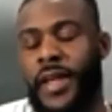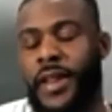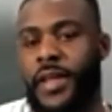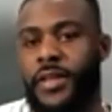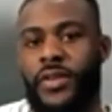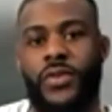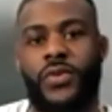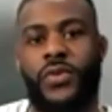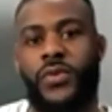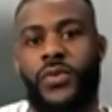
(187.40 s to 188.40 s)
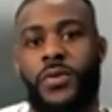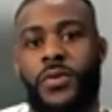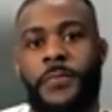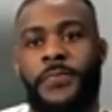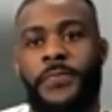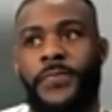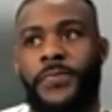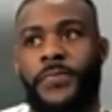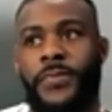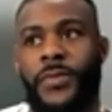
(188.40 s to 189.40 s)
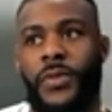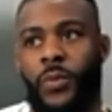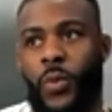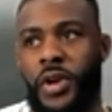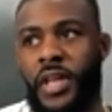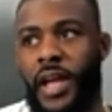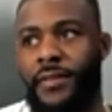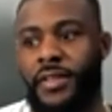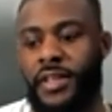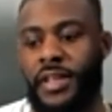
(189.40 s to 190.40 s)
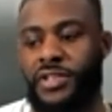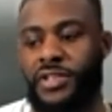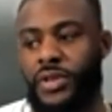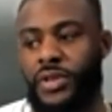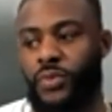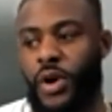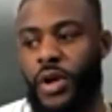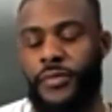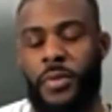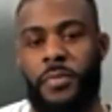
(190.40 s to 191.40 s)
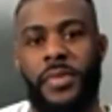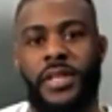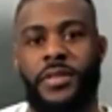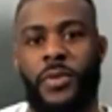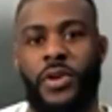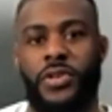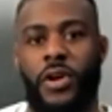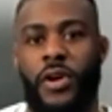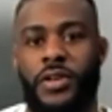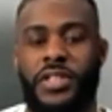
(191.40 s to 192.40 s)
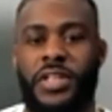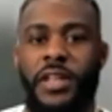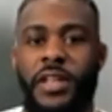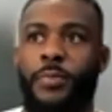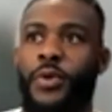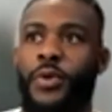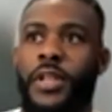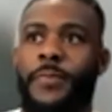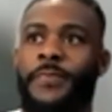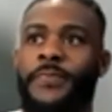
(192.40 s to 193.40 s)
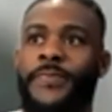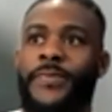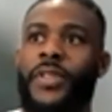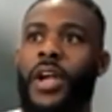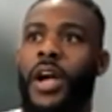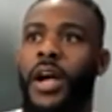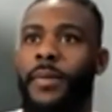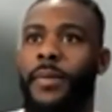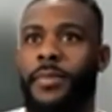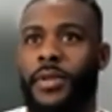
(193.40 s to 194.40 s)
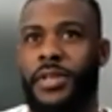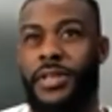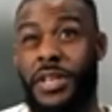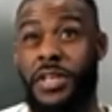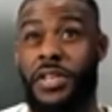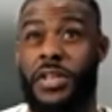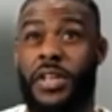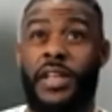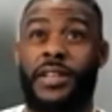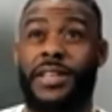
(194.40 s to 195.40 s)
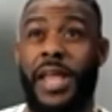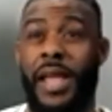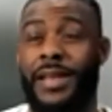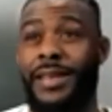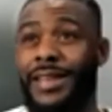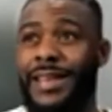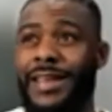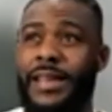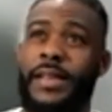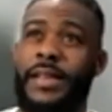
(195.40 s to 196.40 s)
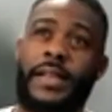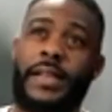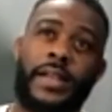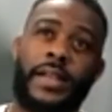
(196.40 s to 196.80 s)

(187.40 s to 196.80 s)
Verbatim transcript: fight IQ, wanting everything that you could want from a mixed martial arts standpoint um, conditioning technique